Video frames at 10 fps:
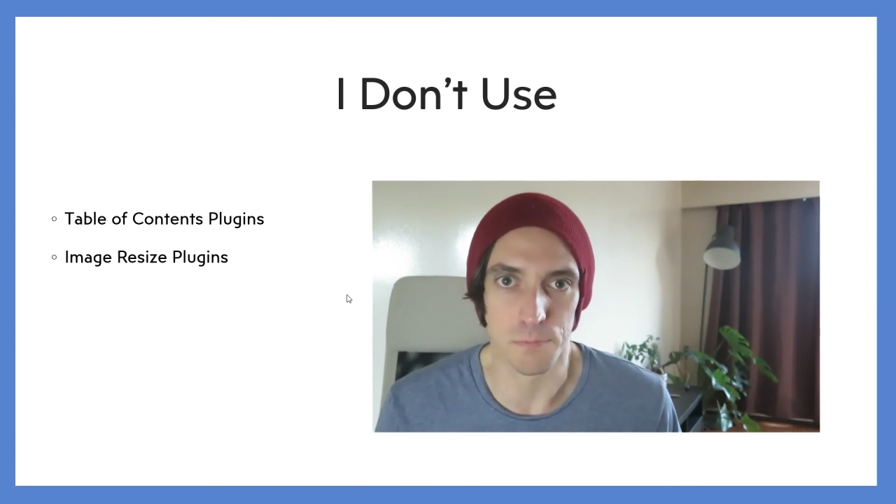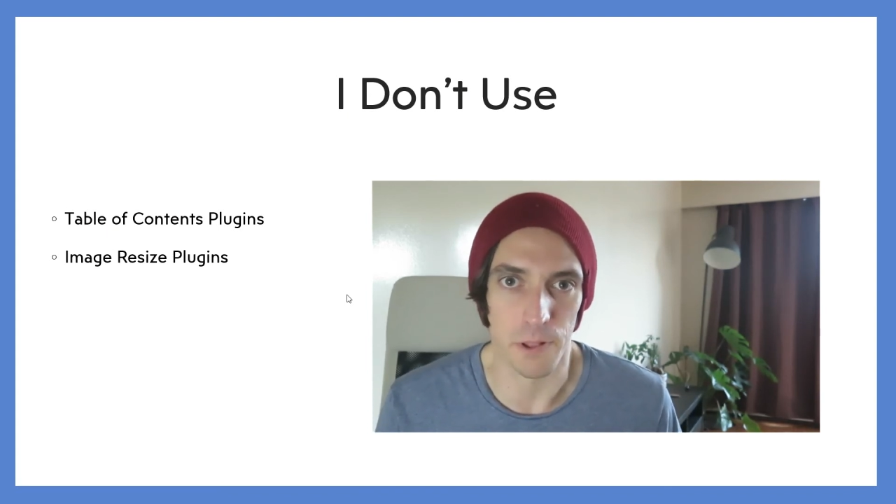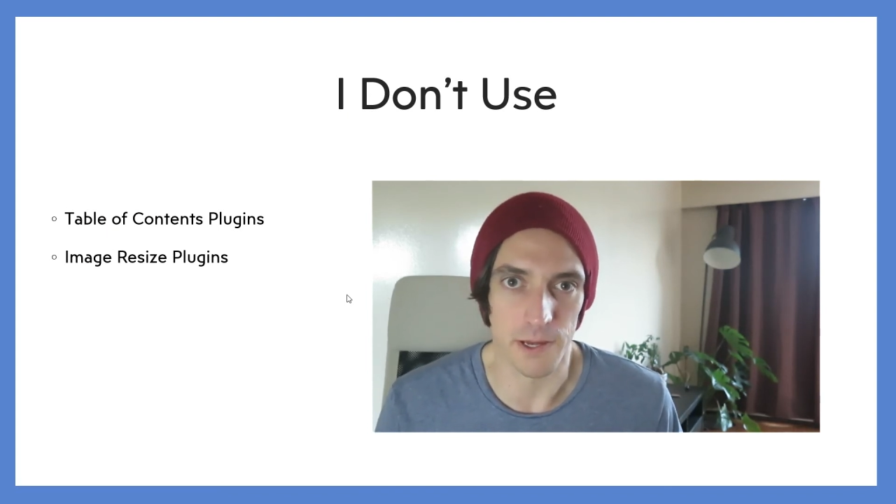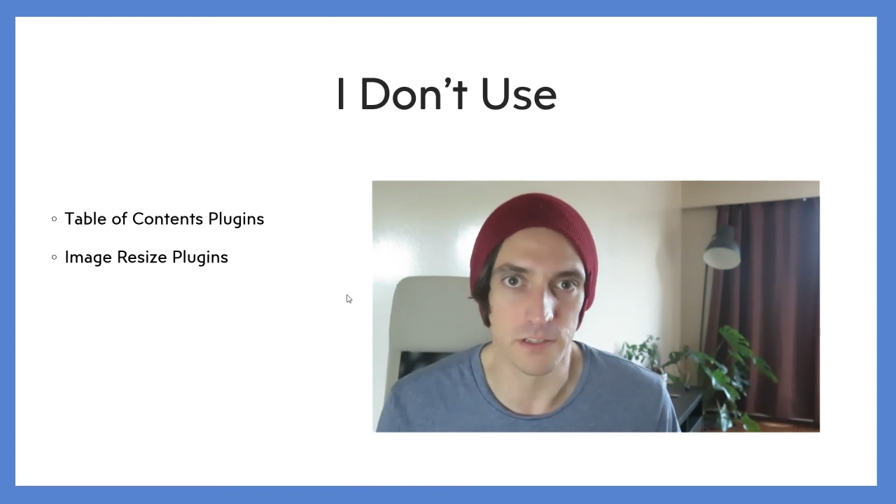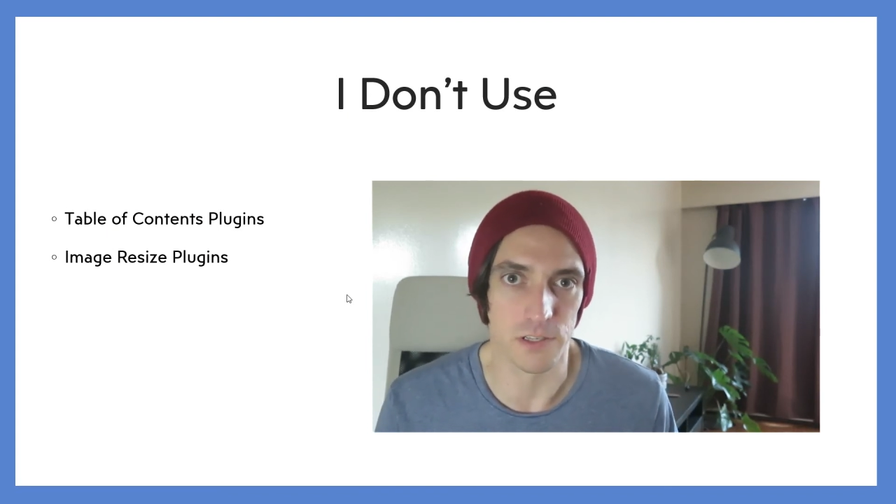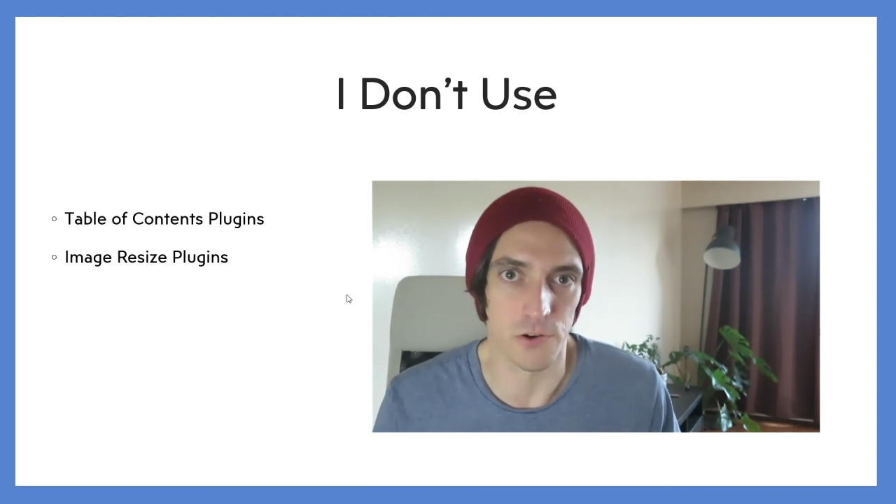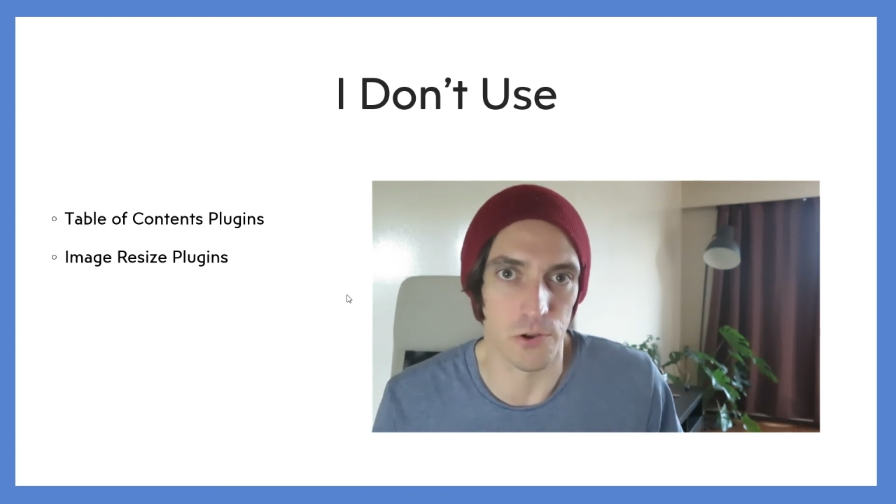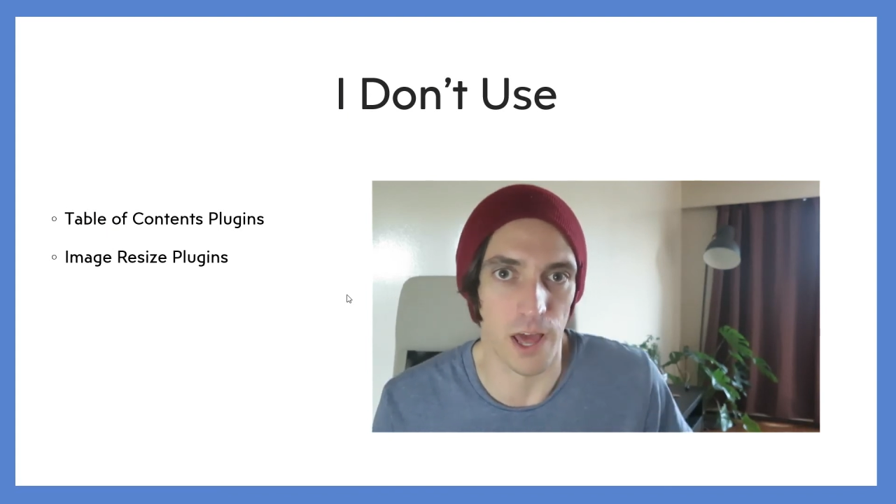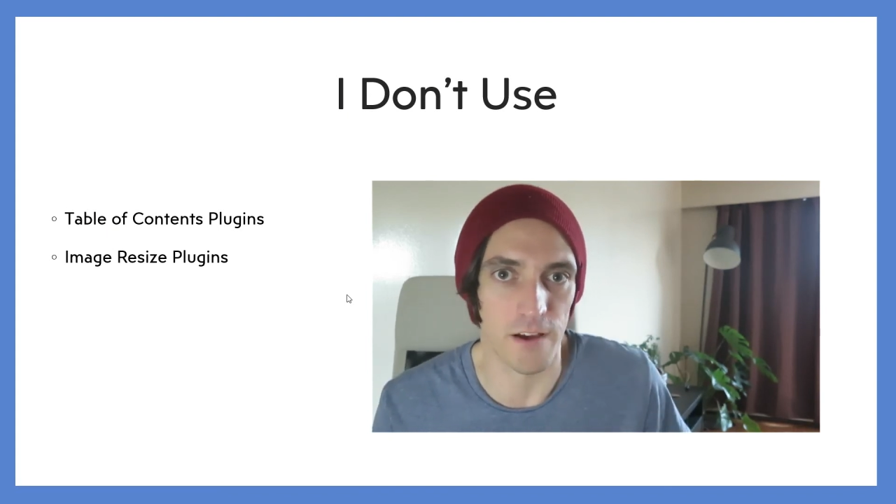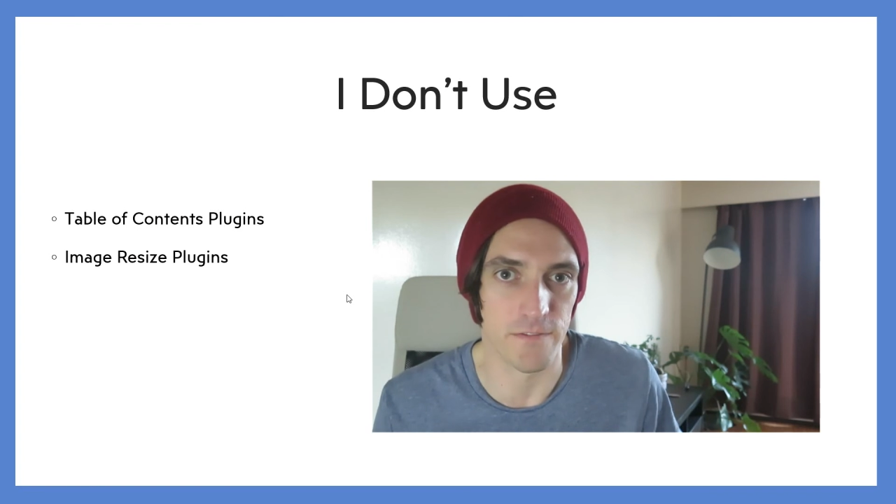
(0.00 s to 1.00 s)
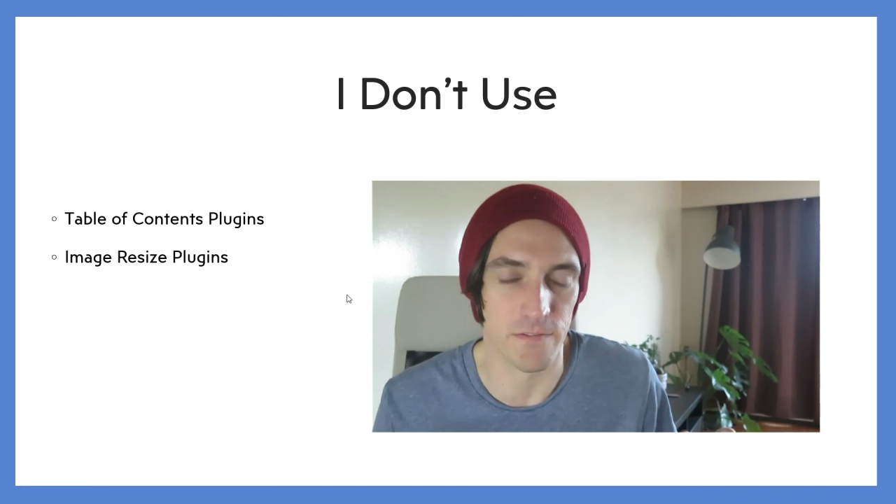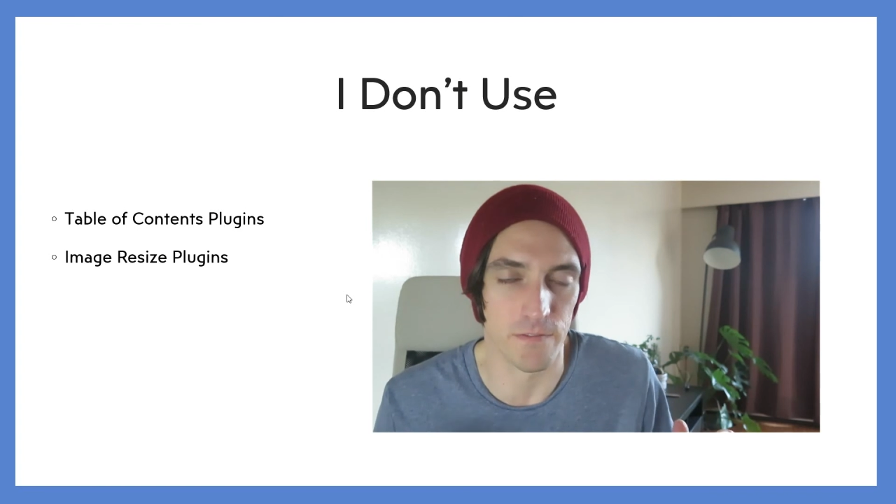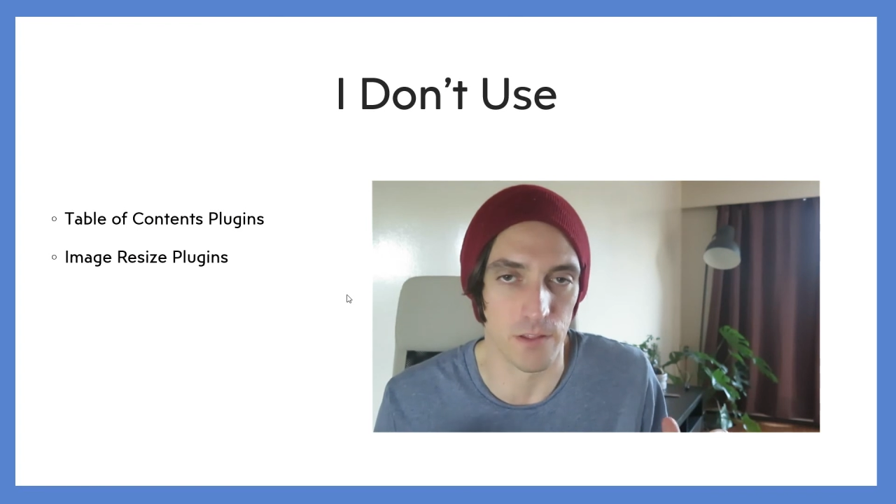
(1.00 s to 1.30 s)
plugins, I don't have